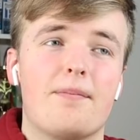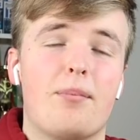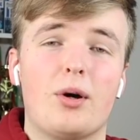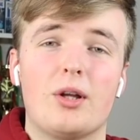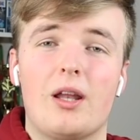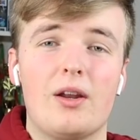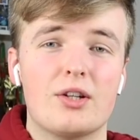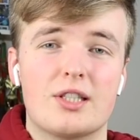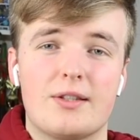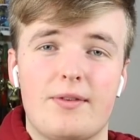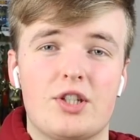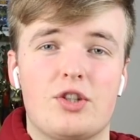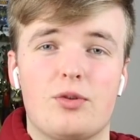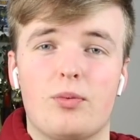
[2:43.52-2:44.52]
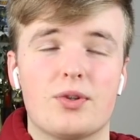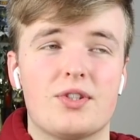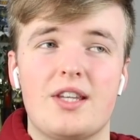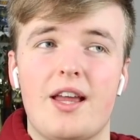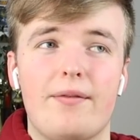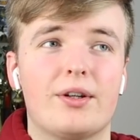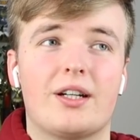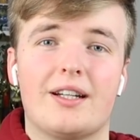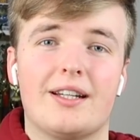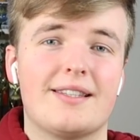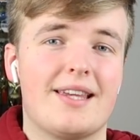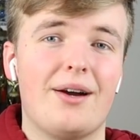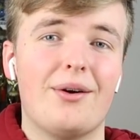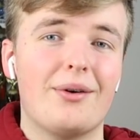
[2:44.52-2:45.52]
by the looks of it, she was never going
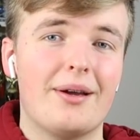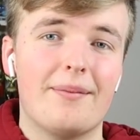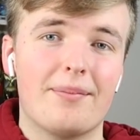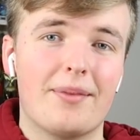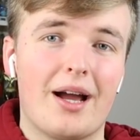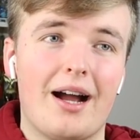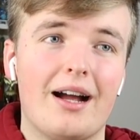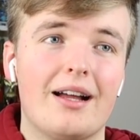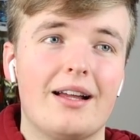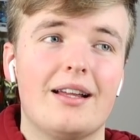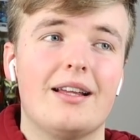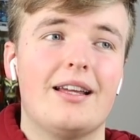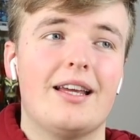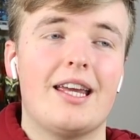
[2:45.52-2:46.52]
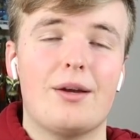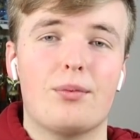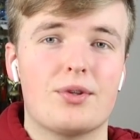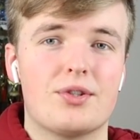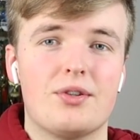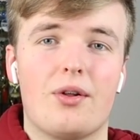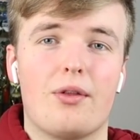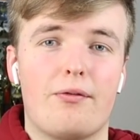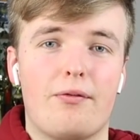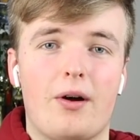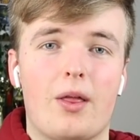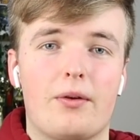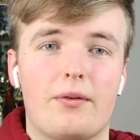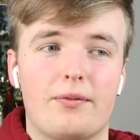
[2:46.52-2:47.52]
to tell him that he was not the
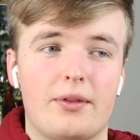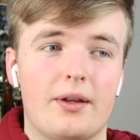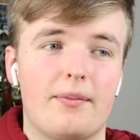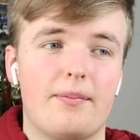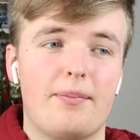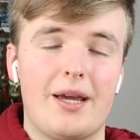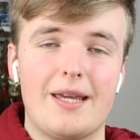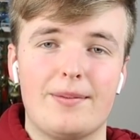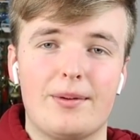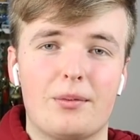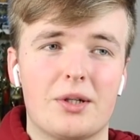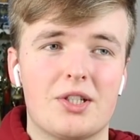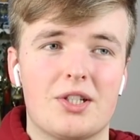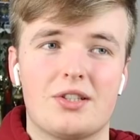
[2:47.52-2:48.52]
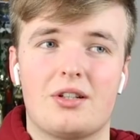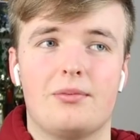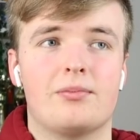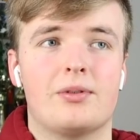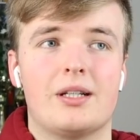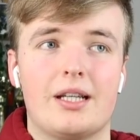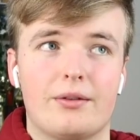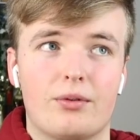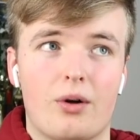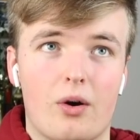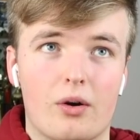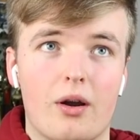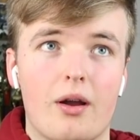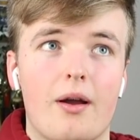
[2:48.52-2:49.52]
father of the baby, which is completely
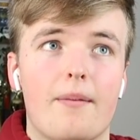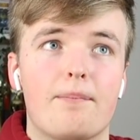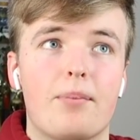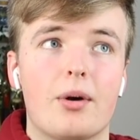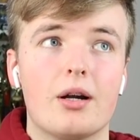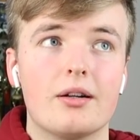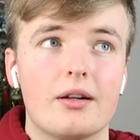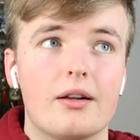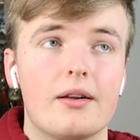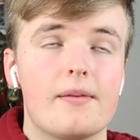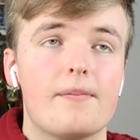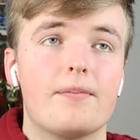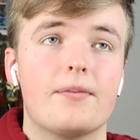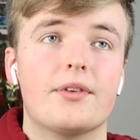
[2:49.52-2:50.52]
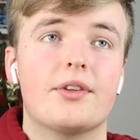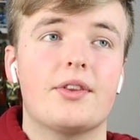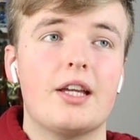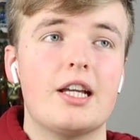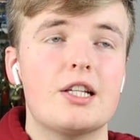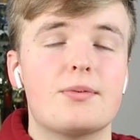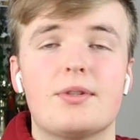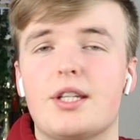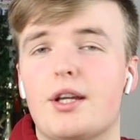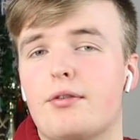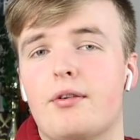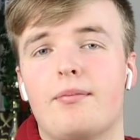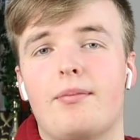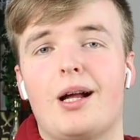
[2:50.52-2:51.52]
wrong. But Things were
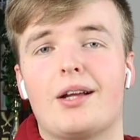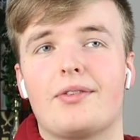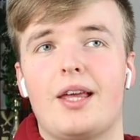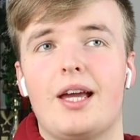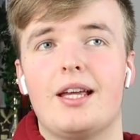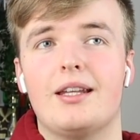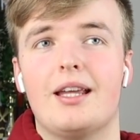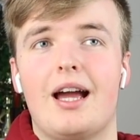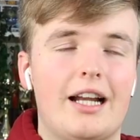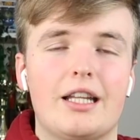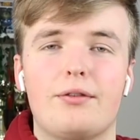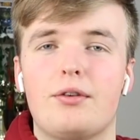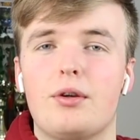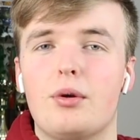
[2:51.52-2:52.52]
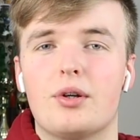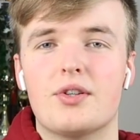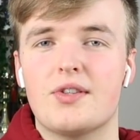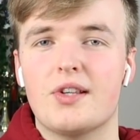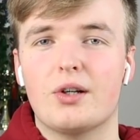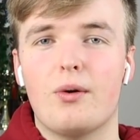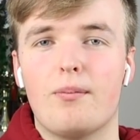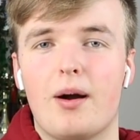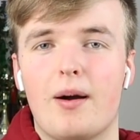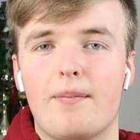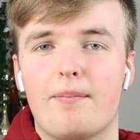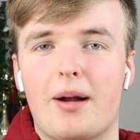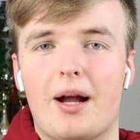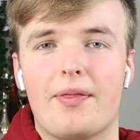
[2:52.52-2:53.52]
different back then, and if you were a single
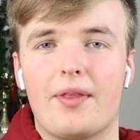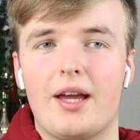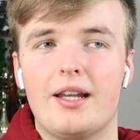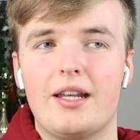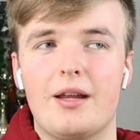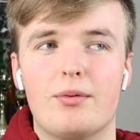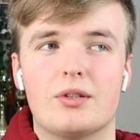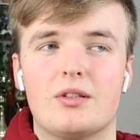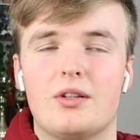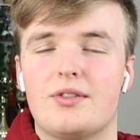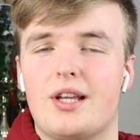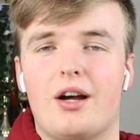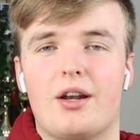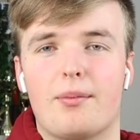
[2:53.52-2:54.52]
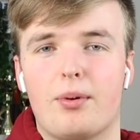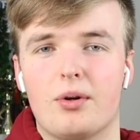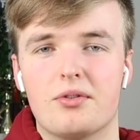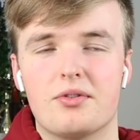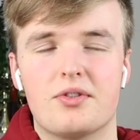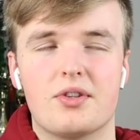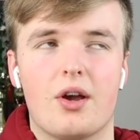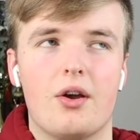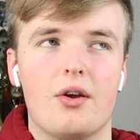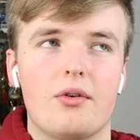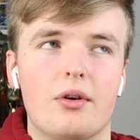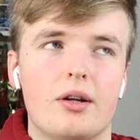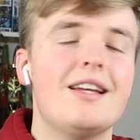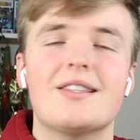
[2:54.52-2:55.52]
mum back then, it was looked down upon,
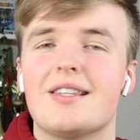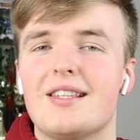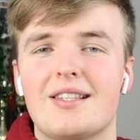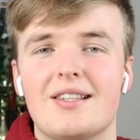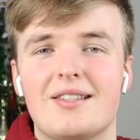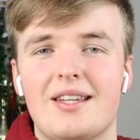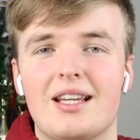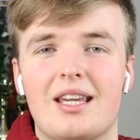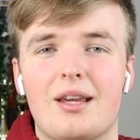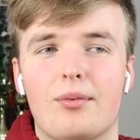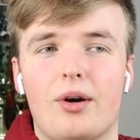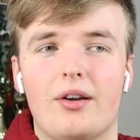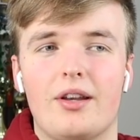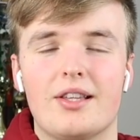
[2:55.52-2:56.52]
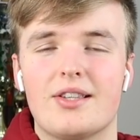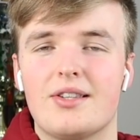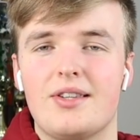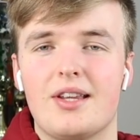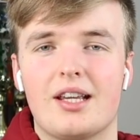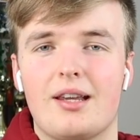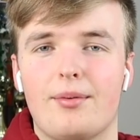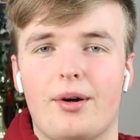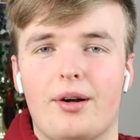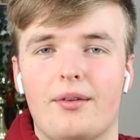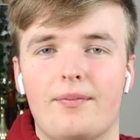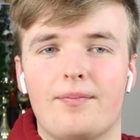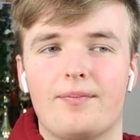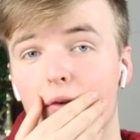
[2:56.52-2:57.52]
so it's it's a sticky one, it's a sticky
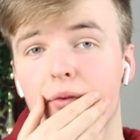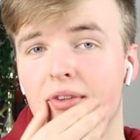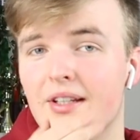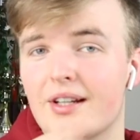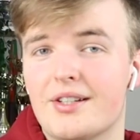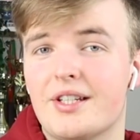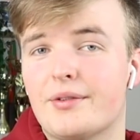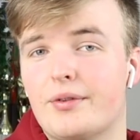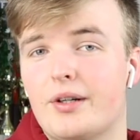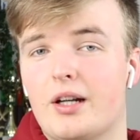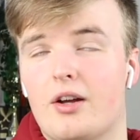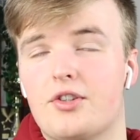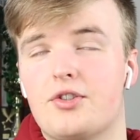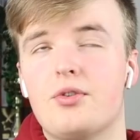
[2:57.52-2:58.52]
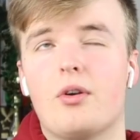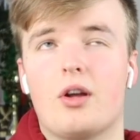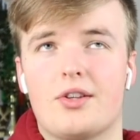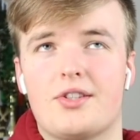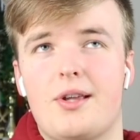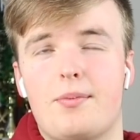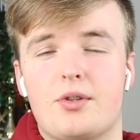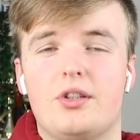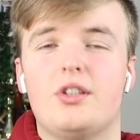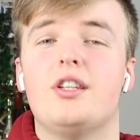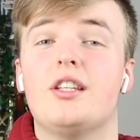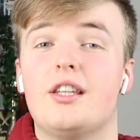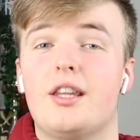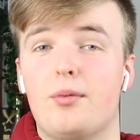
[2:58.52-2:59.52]
one. Another thing that I did realise, not last
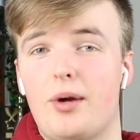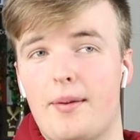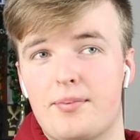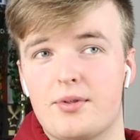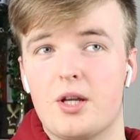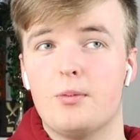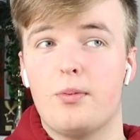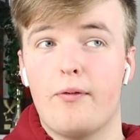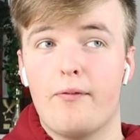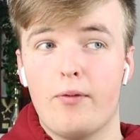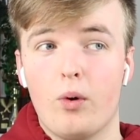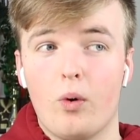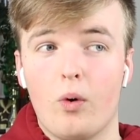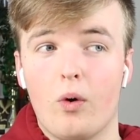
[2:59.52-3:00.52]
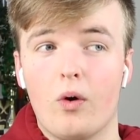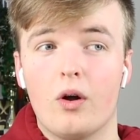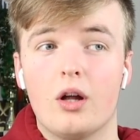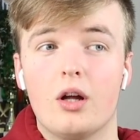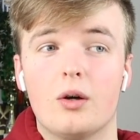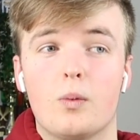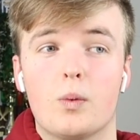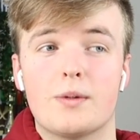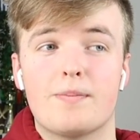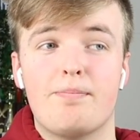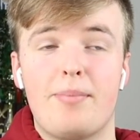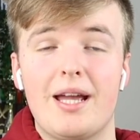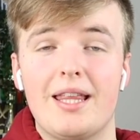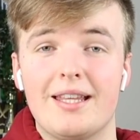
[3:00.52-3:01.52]
episode, the, the episode before, was
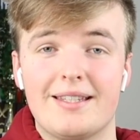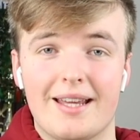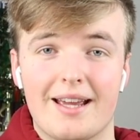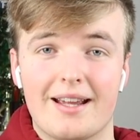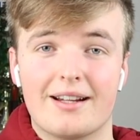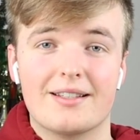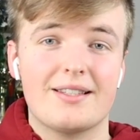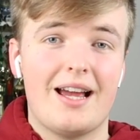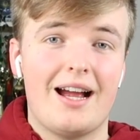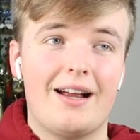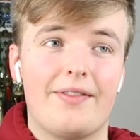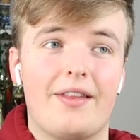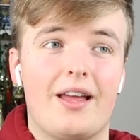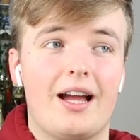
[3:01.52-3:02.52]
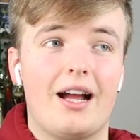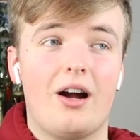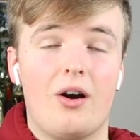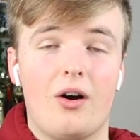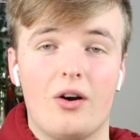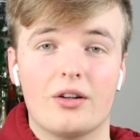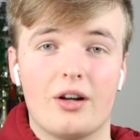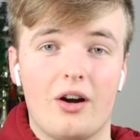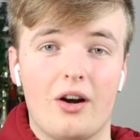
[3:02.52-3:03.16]
Benedict and that art